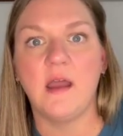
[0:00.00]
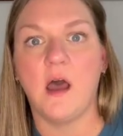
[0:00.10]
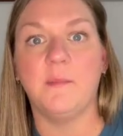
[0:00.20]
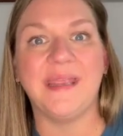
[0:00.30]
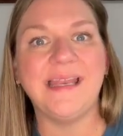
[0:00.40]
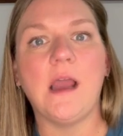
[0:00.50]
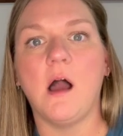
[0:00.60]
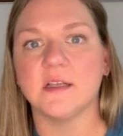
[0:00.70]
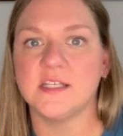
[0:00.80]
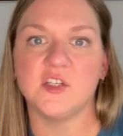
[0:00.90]
any
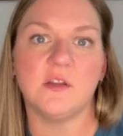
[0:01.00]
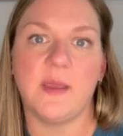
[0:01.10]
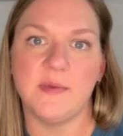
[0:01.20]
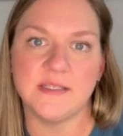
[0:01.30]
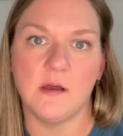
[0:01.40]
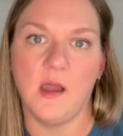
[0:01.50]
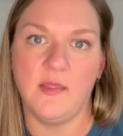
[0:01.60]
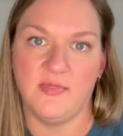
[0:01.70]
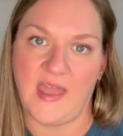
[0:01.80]
oxygen the baby's on,